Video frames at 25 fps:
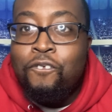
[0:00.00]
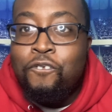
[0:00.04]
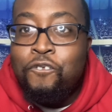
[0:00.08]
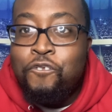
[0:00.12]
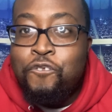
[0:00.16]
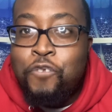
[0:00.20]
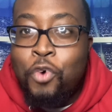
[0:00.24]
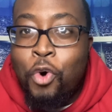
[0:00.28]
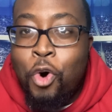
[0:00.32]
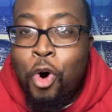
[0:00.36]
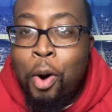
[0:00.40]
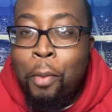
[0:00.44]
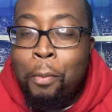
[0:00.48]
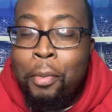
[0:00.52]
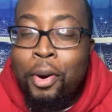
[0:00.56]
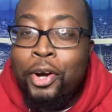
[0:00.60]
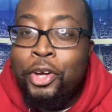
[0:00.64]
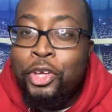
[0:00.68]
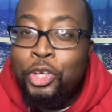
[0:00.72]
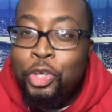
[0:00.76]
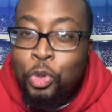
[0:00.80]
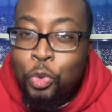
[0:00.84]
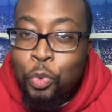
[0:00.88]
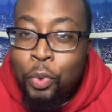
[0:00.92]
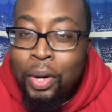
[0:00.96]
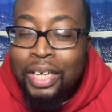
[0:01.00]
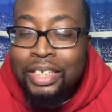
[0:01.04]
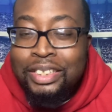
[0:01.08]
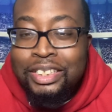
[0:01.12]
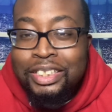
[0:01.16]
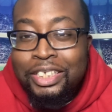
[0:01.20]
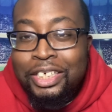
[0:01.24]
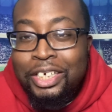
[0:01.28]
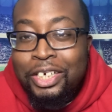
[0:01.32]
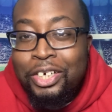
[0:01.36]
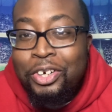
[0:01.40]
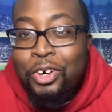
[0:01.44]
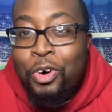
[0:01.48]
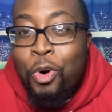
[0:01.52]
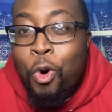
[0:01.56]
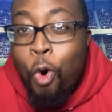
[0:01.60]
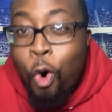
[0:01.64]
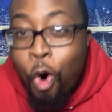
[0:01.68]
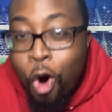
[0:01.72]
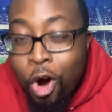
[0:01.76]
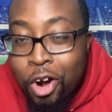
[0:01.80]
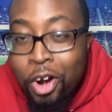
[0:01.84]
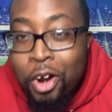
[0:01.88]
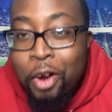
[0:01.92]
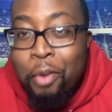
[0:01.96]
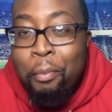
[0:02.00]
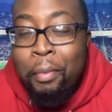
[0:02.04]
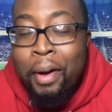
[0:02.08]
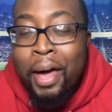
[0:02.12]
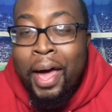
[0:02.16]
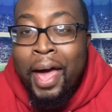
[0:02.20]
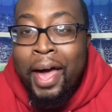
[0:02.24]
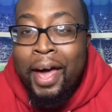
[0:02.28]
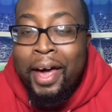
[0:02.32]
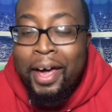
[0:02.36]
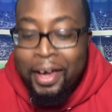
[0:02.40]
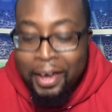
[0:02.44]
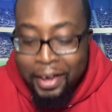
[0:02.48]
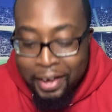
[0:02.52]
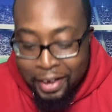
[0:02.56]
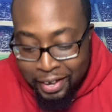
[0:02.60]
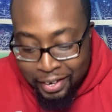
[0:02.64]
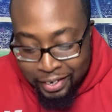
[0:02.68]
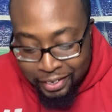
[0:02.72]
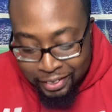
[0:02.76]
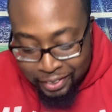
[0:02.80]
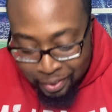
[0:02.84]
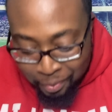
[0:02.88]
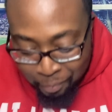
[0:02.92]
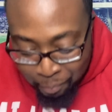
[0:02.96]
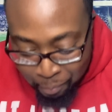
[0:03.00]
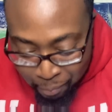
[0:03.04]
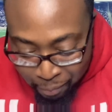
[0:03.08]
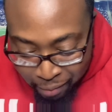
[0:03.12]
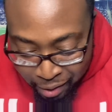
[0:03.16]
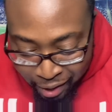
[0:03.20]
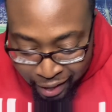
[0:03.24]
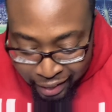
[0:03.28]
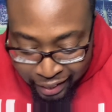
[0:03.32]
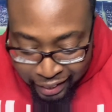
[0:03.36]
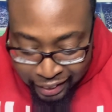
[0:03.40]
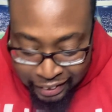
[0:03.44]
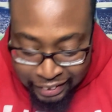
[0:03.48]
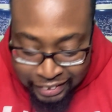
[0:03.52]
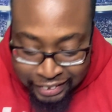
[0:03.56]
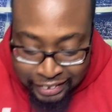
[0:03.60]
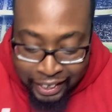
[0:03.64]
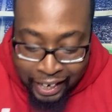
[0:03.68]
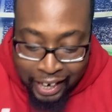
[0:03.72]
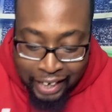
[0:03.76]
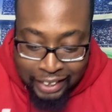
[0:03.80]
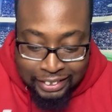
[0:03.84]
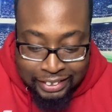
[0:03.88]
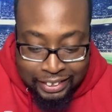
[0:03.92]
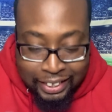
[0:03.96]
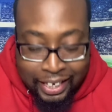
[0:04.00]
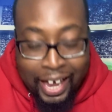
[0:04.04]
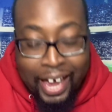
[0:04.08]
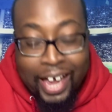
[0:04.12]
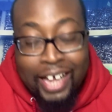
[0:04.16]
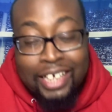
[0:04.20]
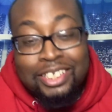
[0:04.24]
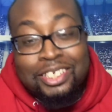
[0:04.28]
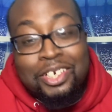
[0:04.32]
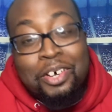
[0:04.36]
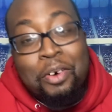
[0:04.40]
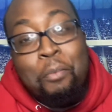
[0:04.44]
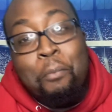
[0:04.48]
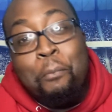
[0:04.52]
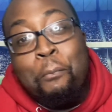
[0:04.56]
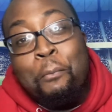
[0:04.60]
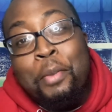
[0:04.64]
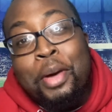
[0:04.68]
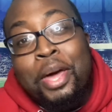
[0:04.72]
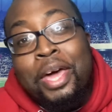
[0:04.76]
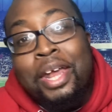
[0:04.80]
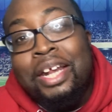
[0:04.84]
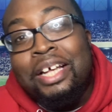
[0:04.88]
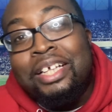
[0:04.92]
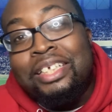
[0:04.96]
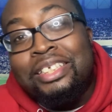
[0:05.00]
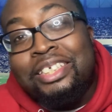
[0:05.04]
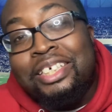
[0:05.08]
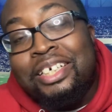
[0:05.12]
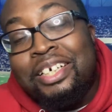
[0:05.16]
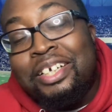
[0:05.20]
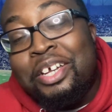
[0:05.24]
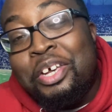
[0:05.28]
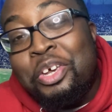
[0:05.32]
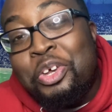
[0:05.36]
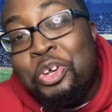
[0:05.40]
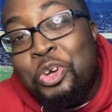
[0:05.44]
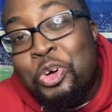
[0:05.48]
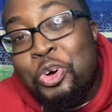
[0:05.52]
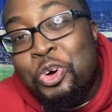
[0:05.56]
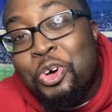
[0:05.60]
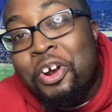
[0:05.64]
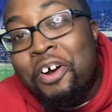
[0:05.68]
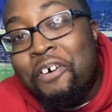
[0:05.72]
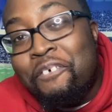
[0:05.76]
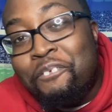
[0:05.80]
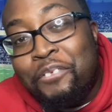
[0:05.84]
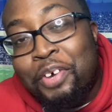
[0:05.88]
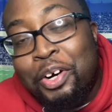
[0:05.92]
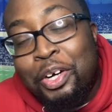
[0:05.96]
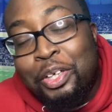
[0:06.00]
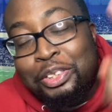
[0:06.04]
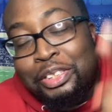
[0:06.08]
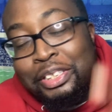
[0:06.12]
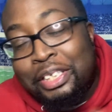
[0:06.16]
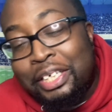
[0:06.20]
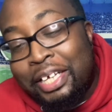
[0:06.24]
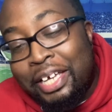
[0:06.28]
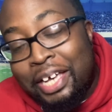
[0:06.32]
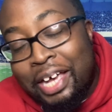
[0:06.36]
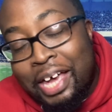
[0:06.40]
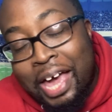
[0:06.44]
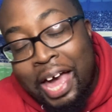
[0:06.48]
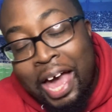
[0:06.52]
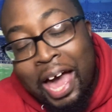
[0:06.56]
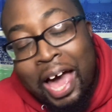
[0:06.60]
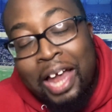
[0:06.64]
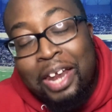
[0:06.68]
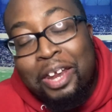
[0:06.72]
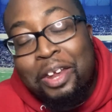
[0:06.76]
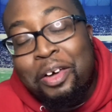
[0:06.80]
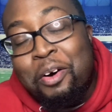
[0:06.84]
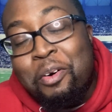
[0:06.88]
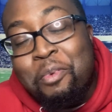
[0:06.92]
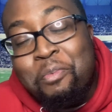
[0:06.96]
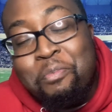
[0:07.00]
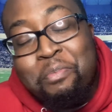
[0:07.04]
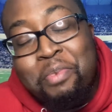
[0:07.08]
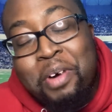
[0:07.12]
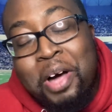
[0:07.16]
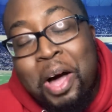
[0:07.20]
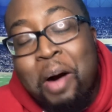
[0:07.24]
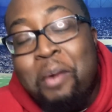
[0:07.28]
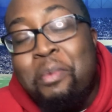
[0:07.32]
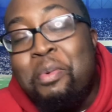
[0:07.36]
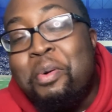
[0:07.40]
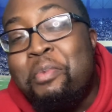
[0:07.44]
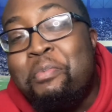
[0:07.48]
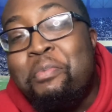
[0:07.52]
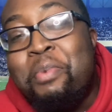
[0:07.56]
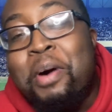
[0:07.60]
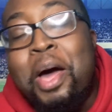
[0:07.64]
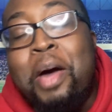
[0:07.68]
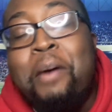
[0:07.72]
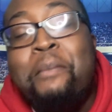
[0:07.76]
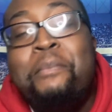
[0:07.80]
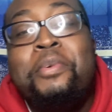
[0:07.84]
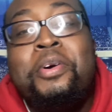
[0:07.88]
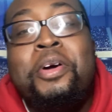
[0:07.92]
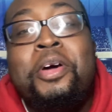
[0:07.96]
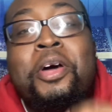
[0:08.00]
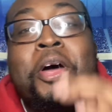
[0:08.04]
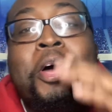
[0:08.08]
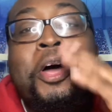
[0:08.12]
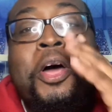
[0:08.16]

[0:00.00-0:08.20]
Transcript: former USC cornerback Domani Jackson has committed to the University of Alabama, baby.